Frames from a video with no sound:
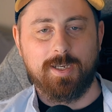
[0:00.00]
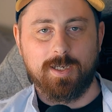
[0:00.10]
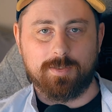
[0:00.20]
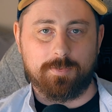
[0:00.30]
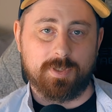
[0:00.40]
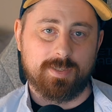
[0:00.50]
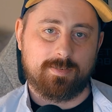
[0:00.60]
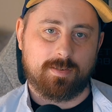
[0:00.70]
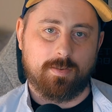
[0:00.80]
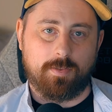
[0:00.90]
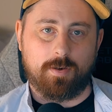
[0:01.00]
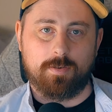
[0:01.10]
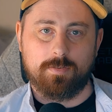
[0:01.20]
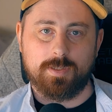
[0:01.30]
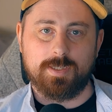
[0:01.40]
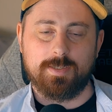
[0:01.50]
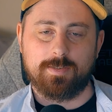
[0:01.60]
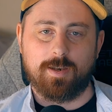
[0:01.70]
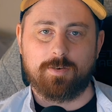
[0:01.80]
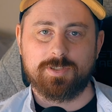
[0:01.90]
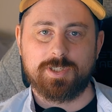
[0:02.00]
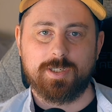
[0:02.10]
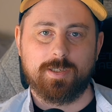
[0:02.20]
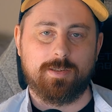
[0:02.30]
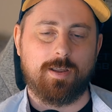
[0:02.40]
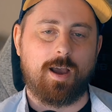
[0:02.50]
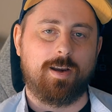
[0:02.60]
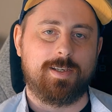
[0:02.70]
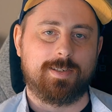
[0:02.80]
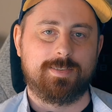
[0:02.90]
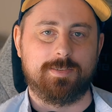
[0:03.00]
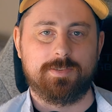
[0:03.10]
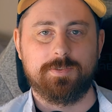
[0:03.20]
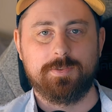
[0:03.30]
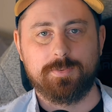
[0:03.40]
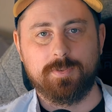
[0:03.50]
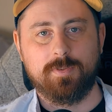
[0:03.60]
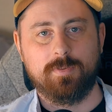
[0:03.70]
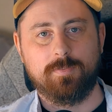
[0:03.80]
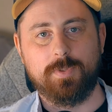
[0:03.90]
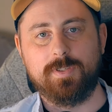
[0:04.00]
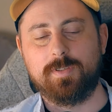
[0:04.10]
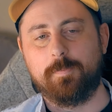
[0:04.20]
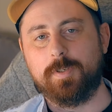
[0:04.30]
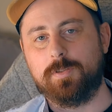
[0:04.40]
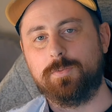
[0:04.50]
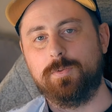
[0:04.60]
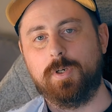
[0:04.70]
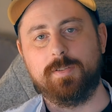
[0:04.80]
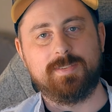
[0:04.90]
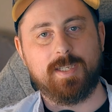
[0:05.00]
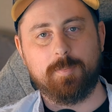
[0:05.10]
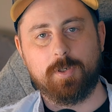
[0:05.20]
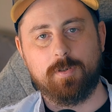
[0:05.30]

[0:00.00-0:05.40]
The risk, though, is launching in early access too soon with something too unstable,